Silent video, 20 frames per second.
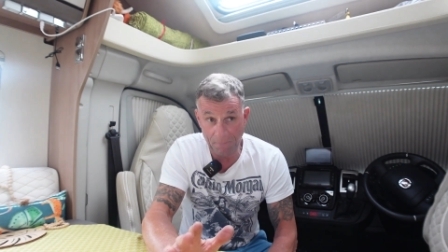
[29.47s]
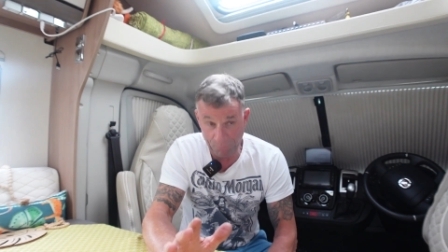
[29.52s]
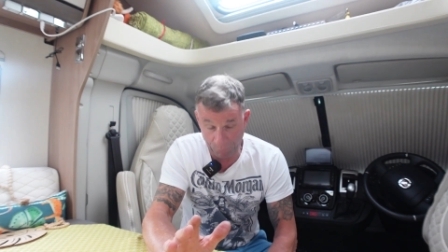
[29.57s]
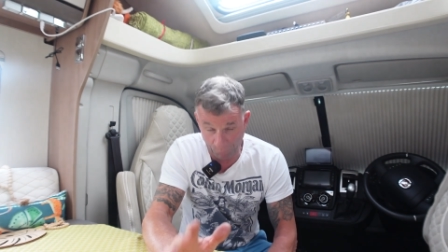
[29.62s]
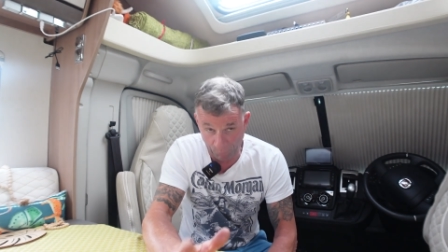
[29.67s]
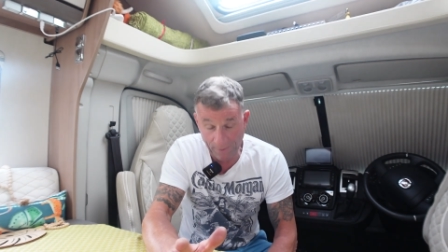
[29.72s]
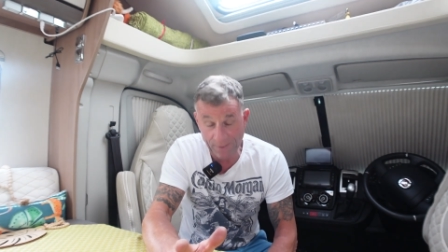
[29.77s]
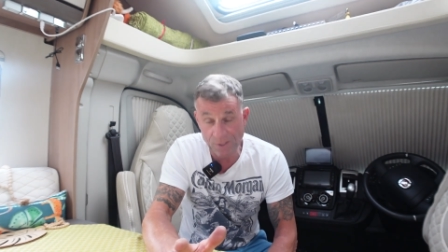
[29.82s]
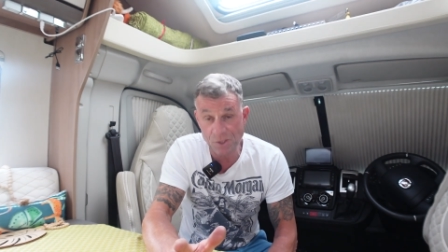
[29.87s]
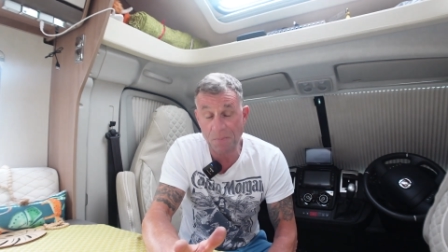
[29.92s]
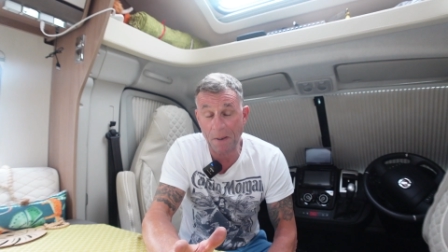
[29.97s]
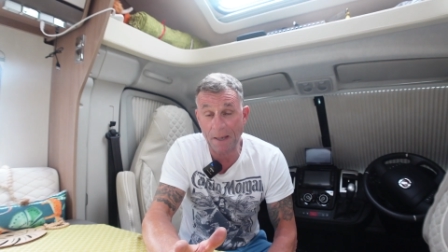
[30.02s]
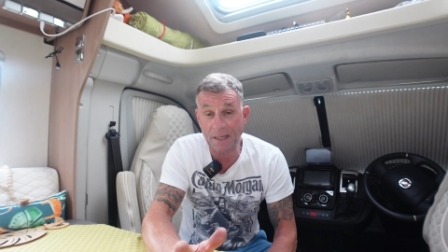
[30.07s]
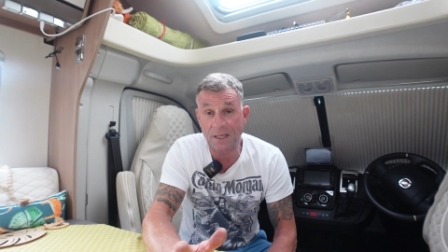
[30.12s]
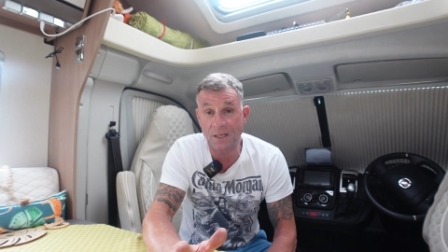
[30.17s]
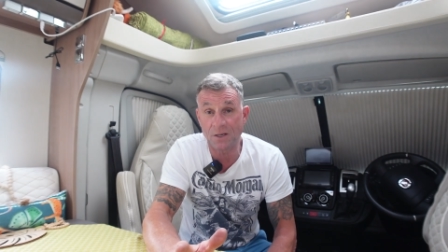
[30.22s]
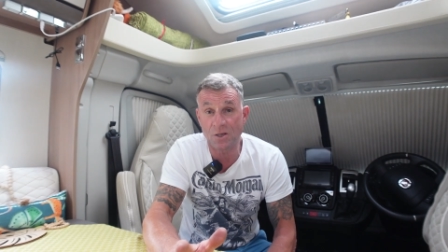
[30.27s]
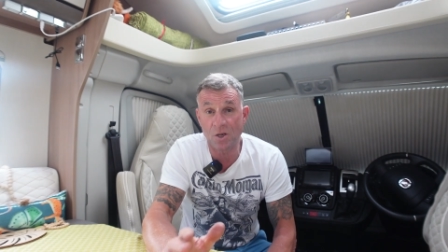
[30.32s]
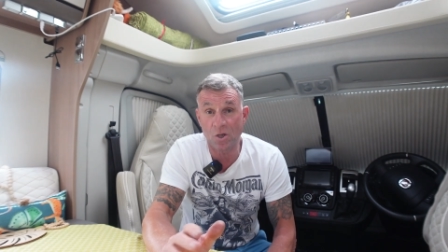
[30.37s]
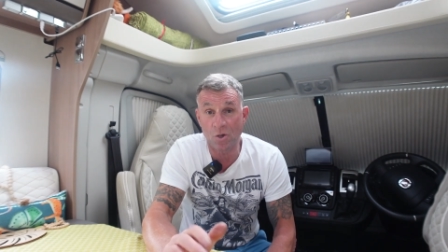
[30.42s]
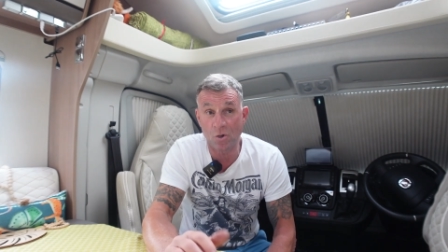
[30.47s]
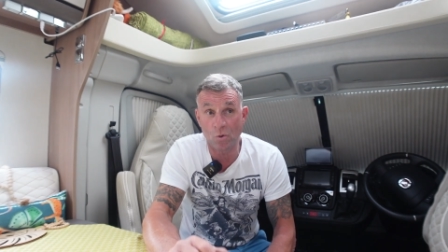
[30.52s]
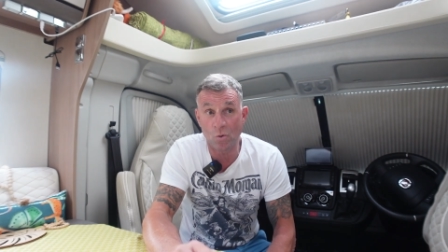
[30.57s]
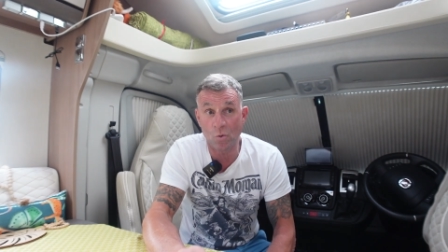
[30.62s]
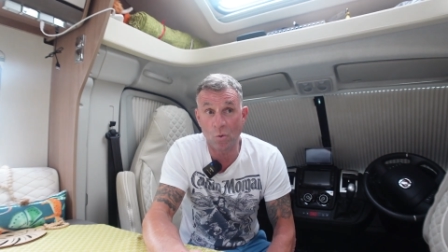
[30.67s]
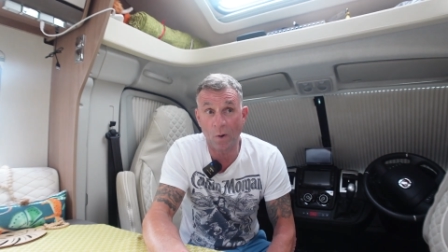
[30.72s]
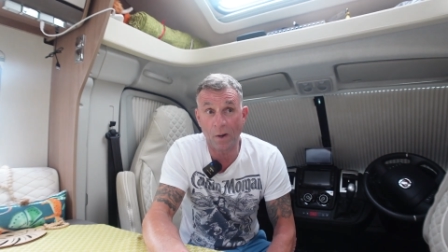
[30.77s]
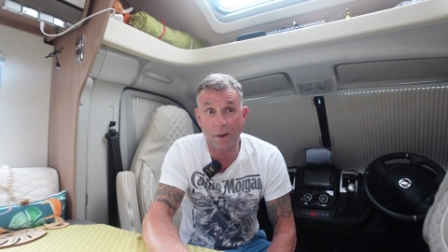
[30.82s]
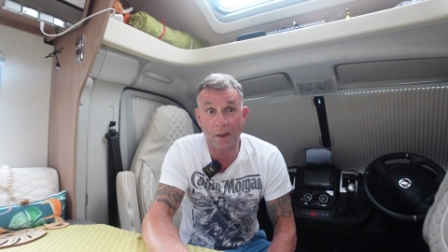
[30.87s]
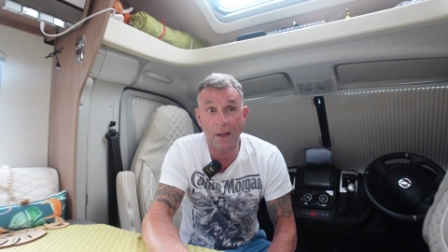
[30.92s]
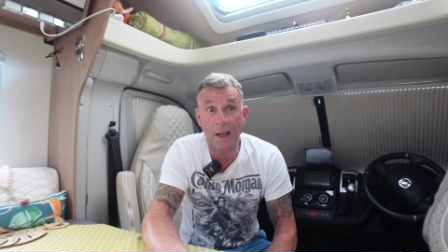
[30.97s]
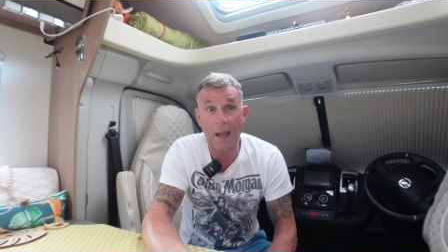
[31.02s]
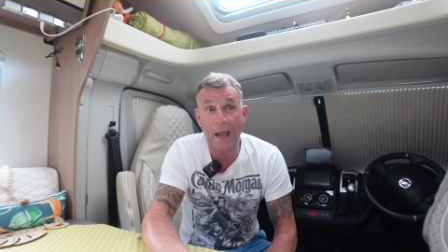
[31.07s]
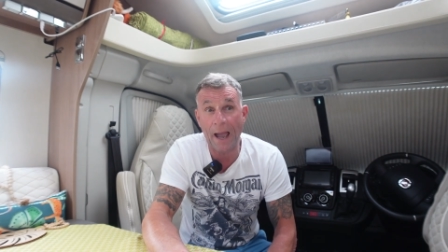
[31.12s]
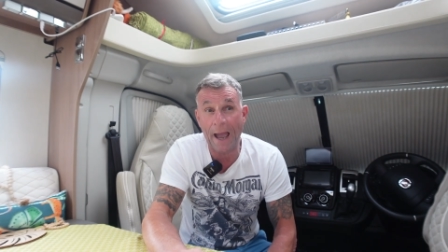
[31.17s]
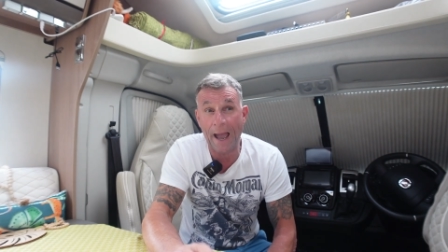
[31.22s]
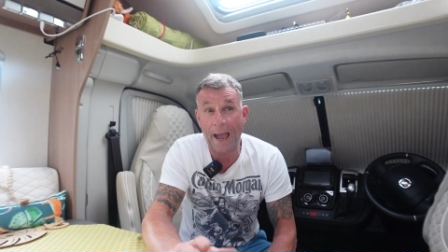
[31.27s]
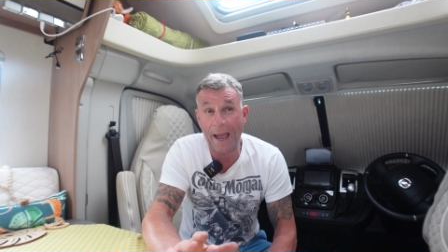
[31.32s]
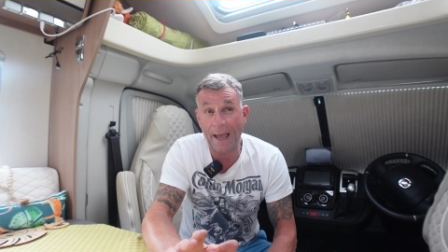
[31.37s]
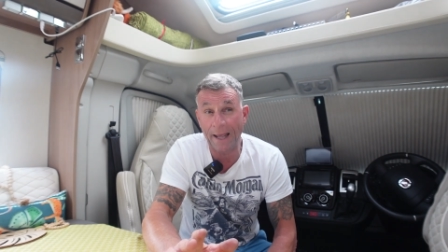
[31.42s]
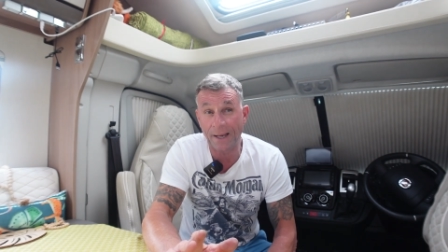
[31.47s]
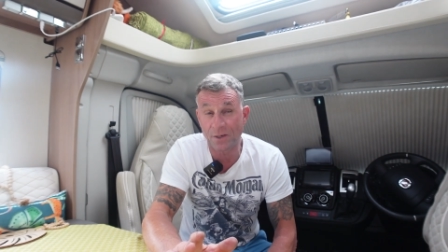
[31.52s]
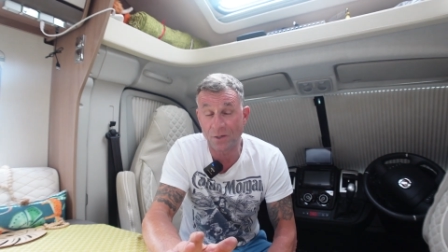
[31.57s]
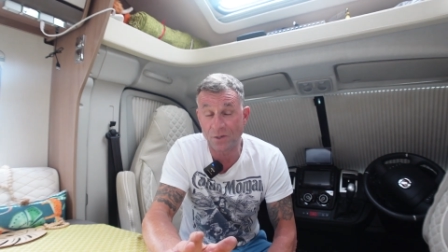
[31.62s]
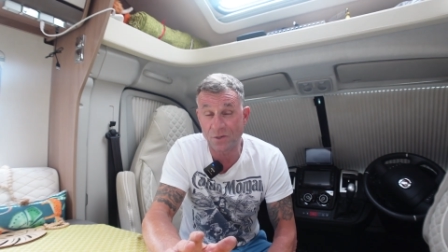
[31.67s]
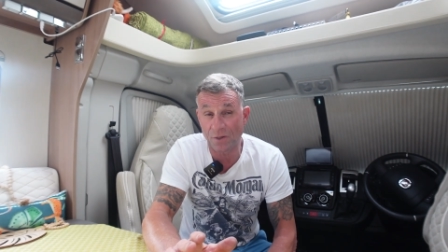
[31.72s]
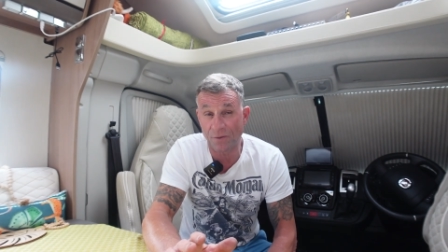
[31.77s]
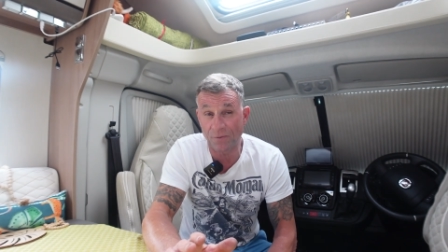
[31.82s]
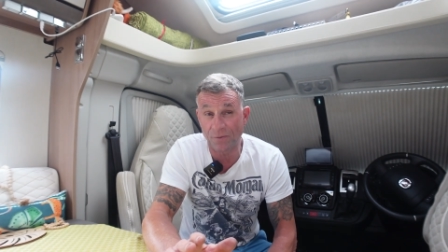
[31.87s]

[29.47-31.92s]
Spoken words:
brand spanking new, and